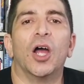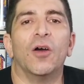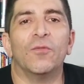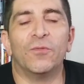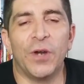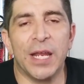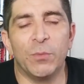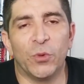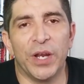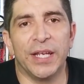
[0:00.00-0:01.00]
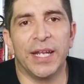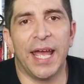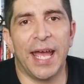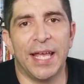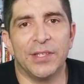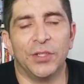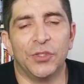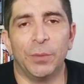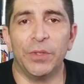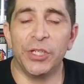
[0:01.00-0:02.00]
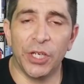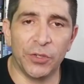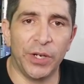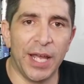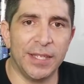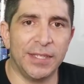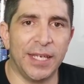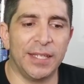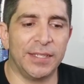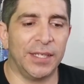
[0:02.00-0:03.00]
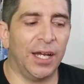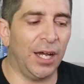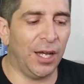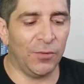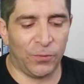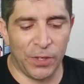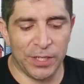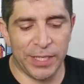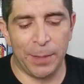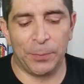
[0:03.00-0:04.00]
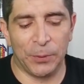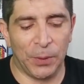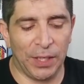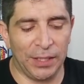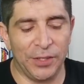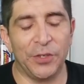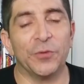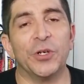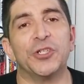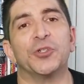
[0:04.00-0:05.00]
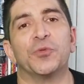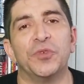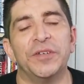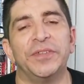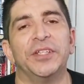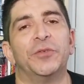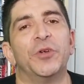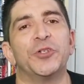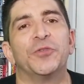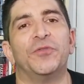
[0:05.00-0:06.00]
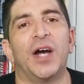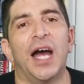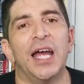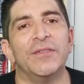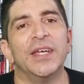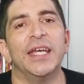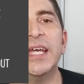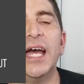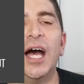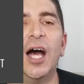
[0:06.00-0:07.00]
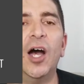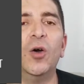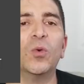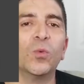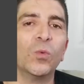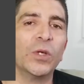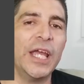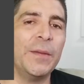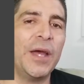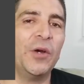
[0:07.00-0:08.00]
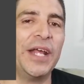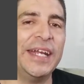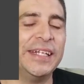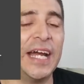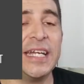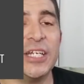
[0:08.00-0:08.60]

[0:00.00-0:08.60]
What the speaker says: frame rate as some of the other headsets. For example, the original Rift and the original Vive came out at 90